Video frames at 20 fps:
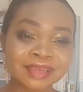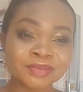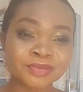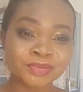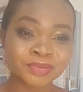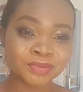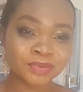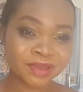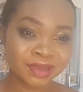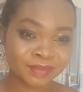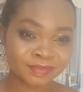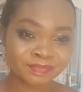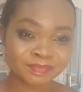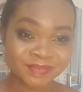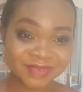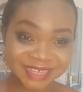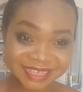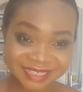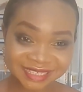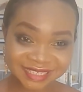you are
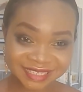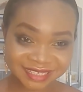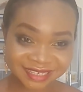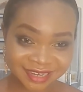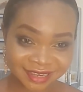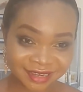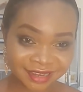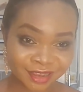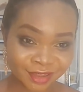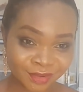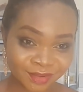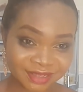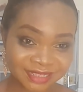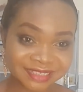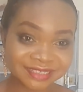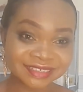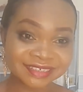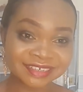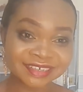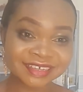missing a lot.
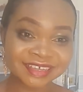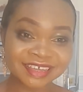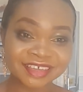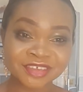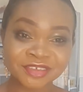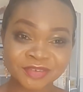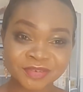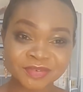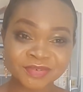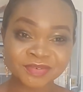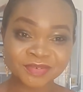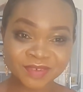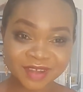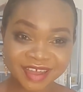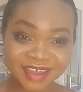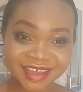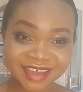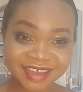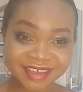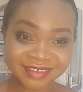You
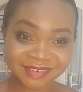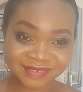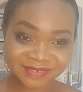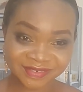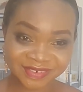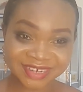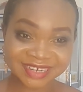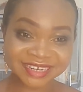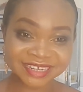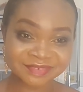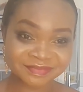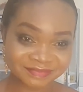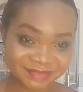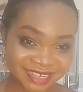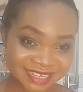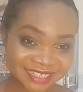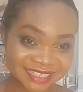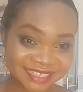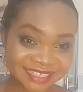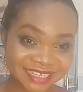are really
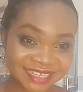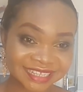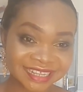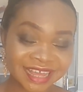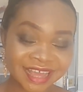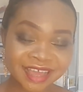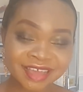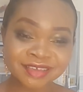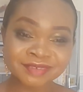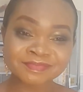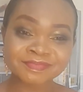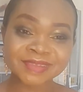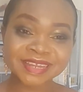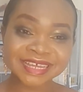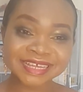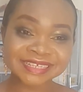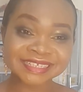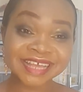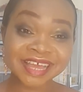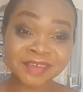missing.
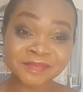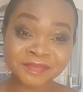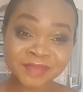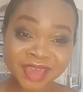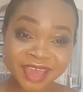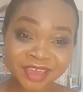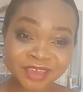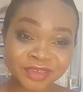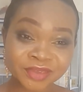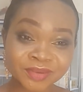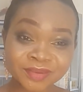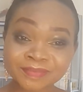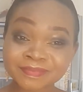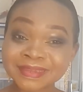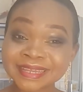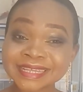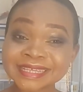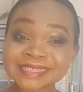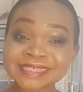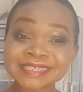Please, I beg you,
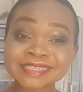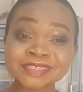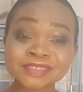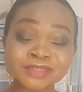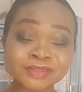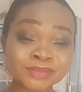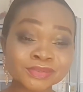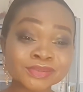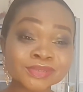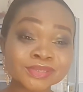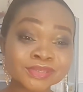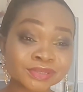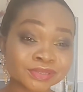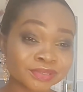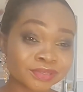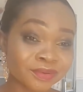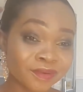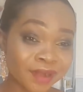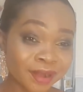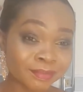please do
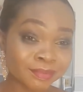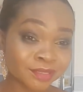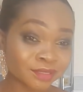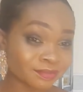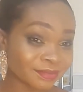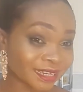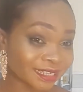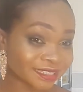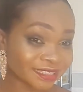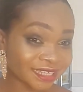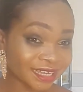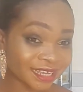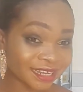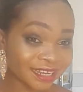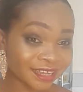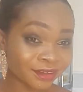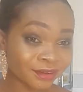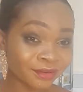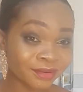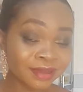subscribe to my
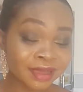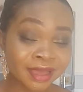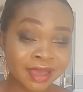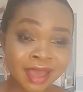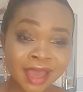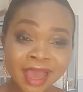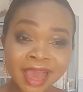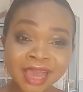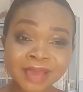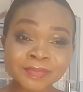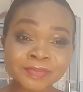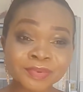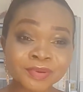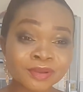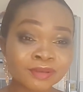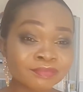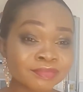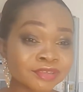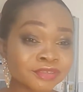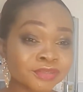channel. I
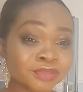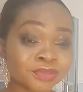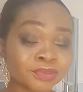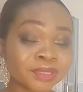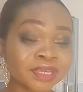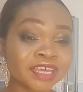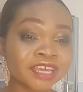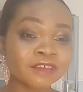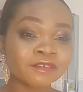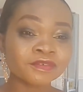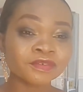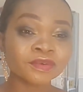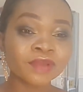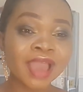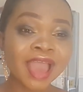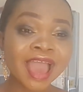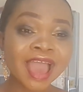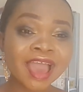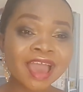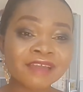promise to give you
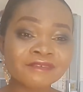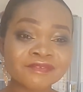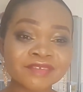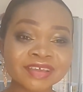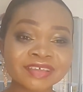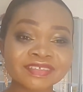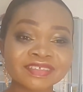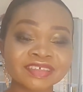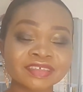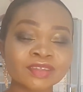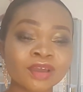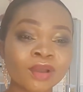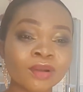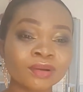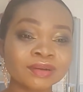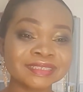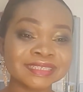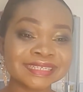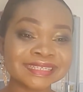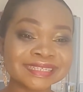everything, all
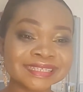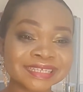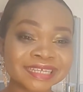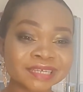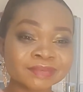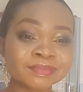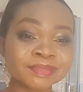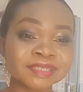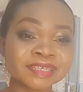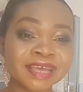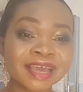the tips,